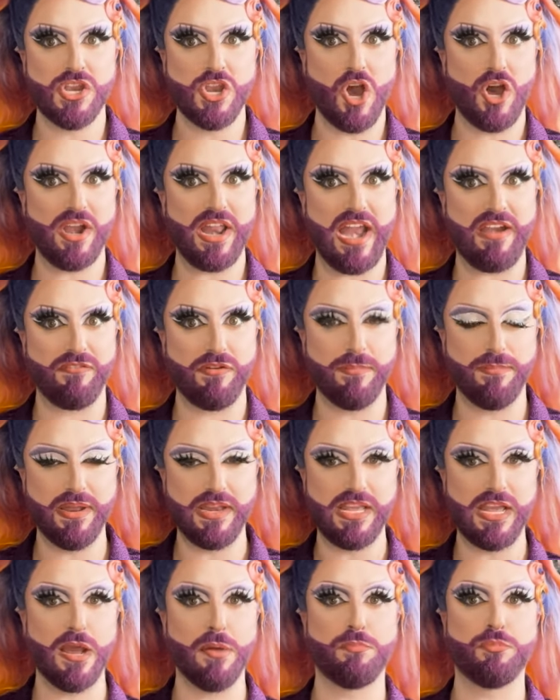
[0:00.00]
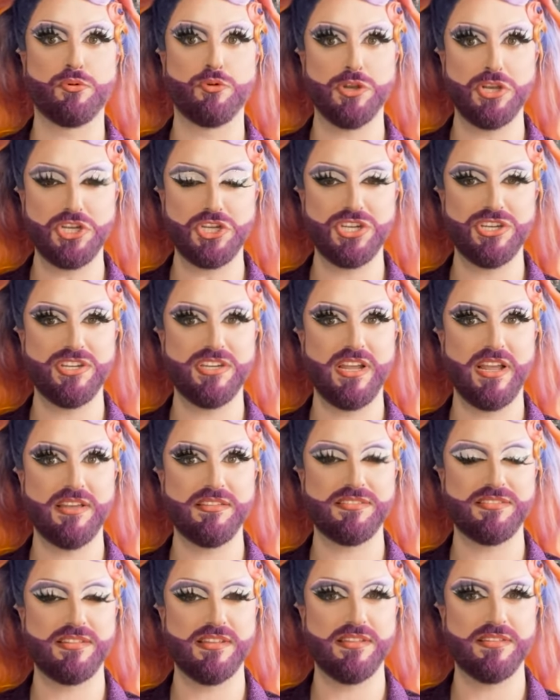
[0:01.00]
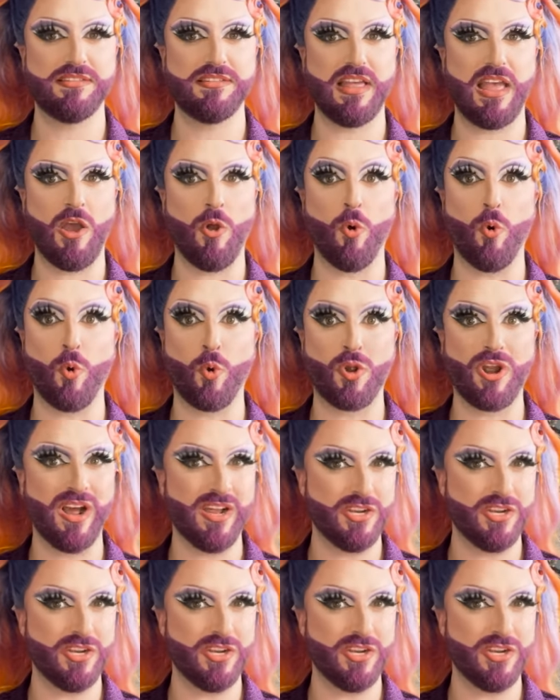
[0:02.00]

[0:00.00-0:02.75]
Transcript: not everybody appreciates this or